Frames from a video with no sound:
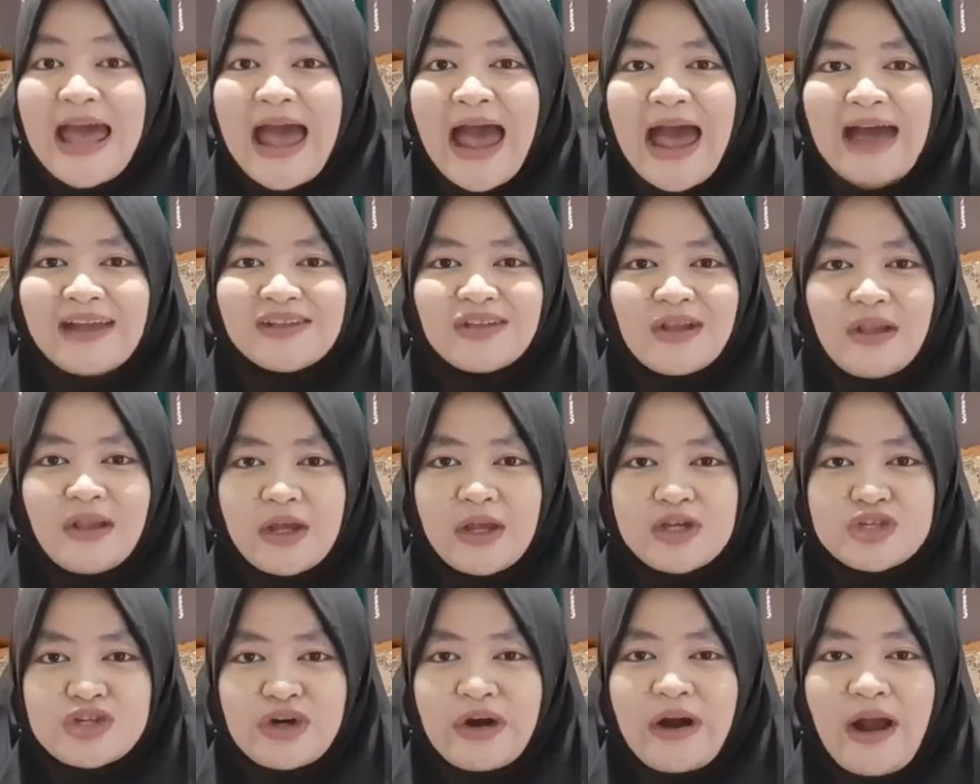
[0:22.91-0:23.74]
and the
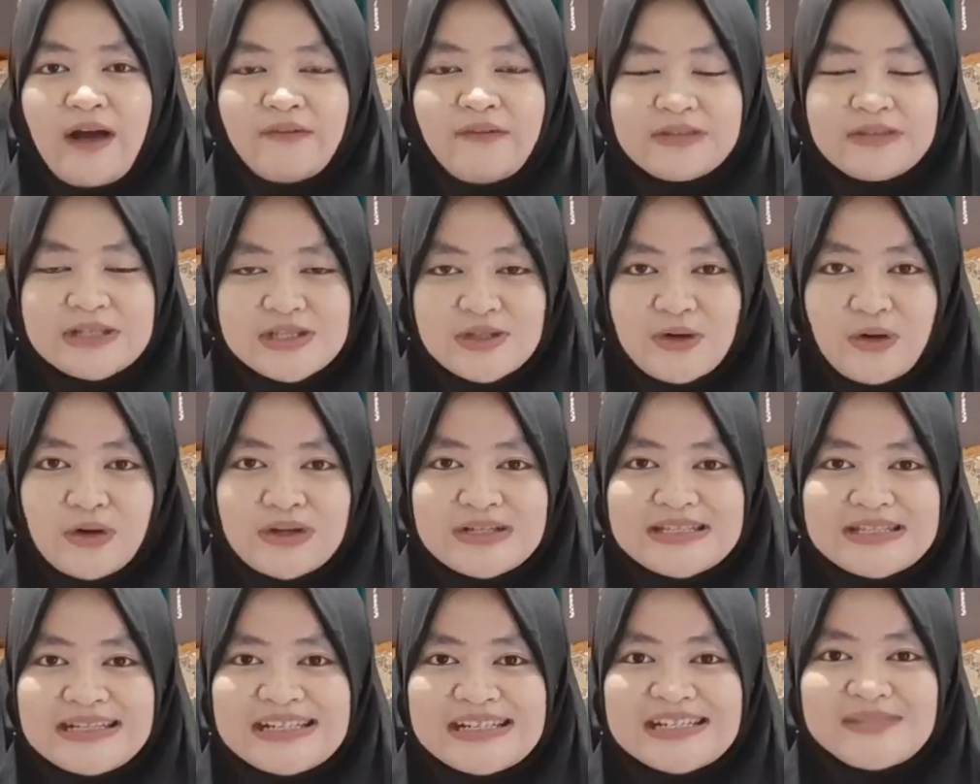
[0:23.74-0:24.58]
lecturer of this
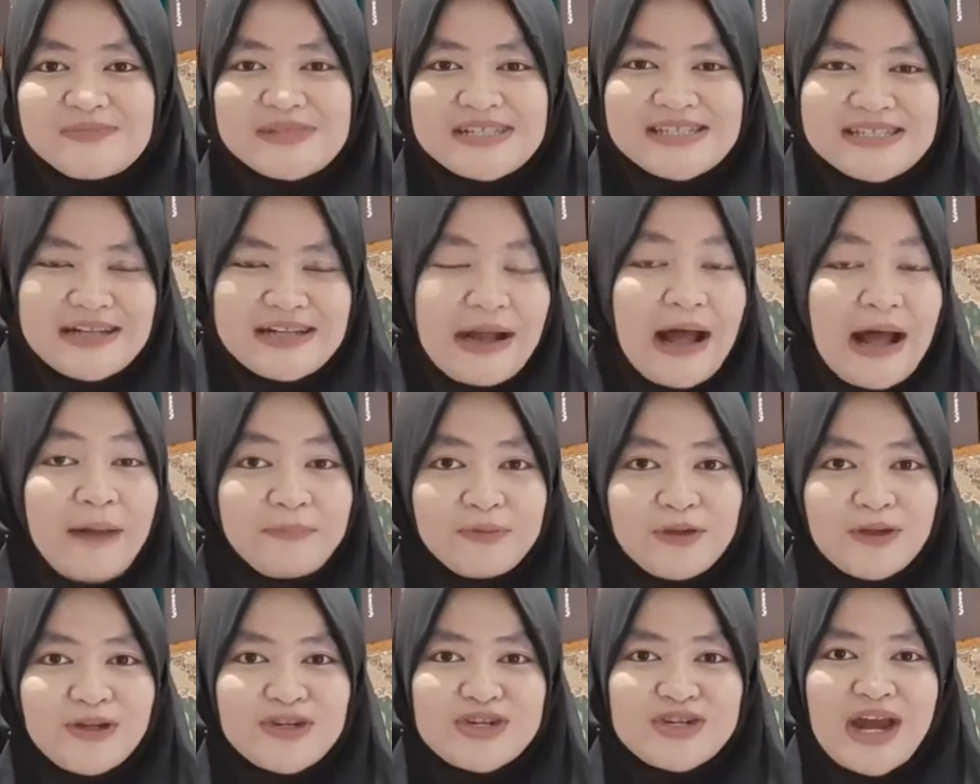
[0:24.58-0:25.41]
course is Mr.
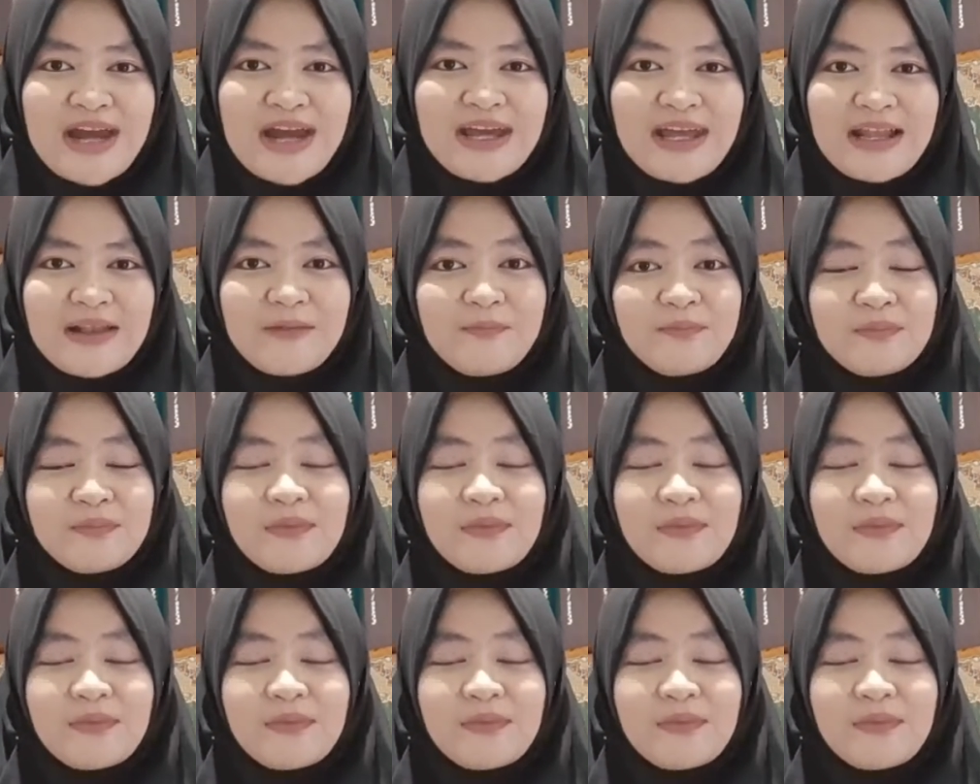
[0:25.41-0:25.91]
Abdul Shahid.